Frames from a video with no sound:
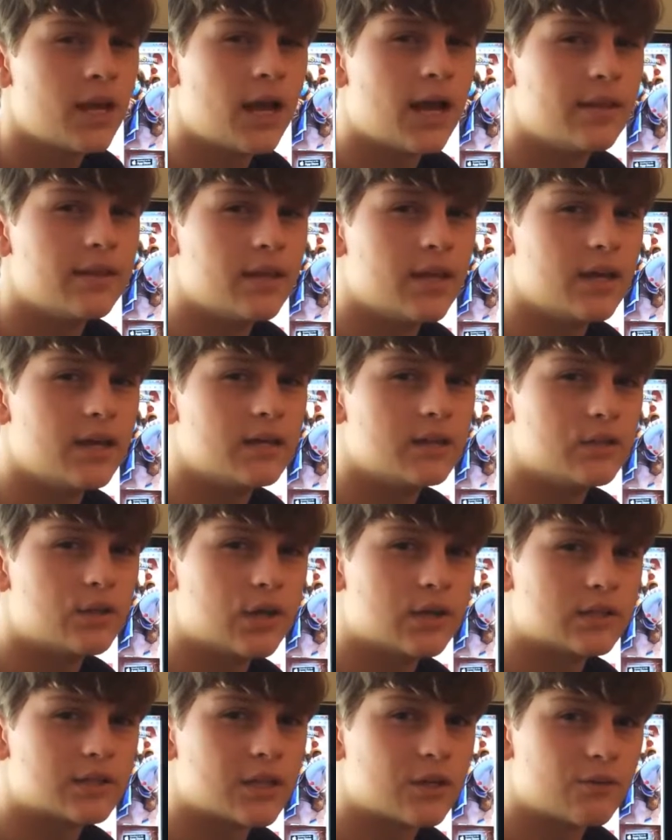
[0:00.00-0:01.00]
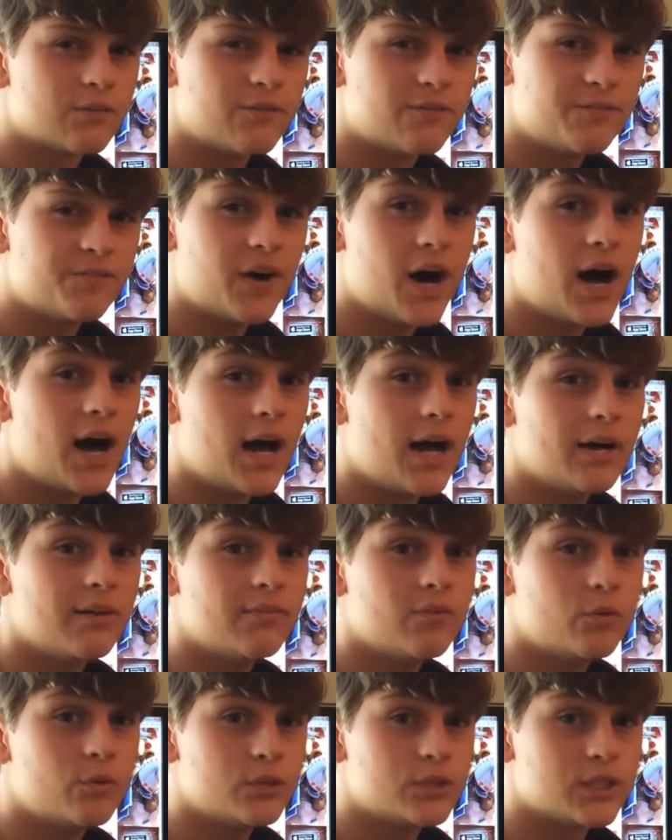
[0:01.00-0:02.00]
And then Grand Theft Auto
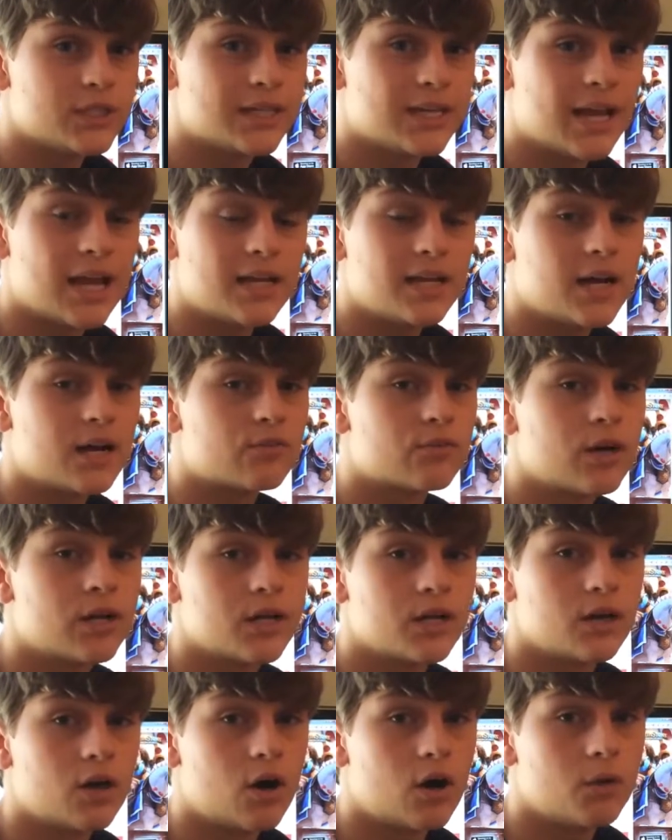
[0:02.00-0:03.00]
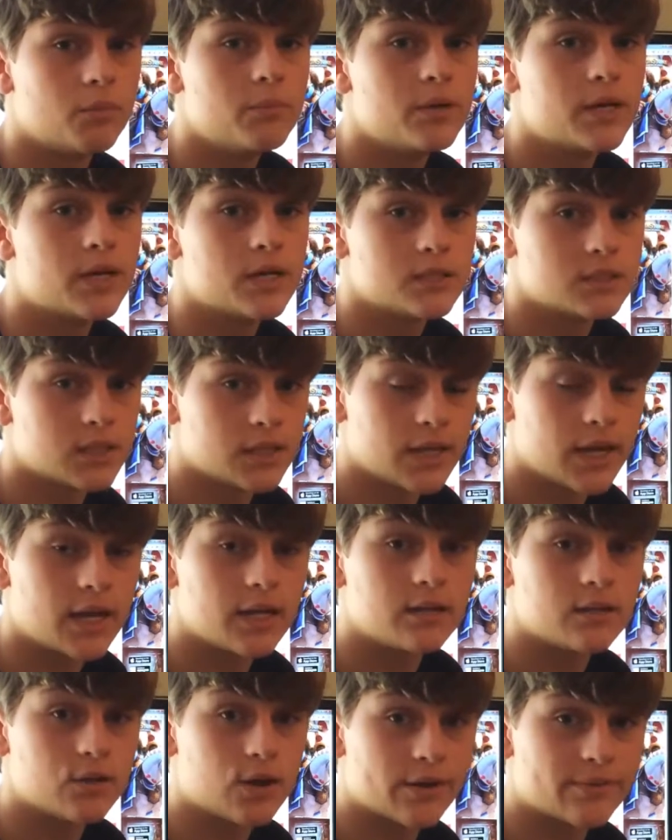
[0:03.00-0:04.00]
5, which it cannot run at all because,
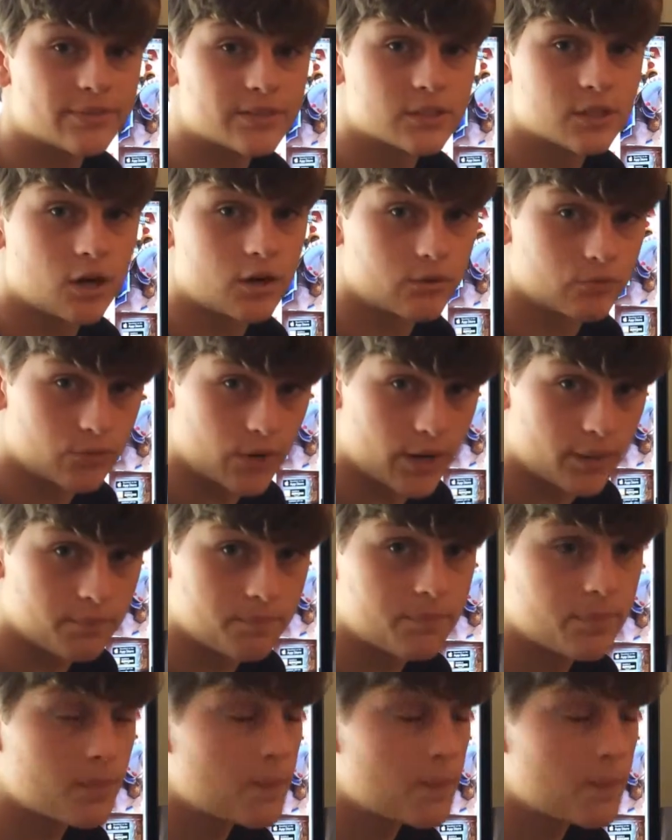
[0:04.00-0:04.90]
again, graphics card and RAM.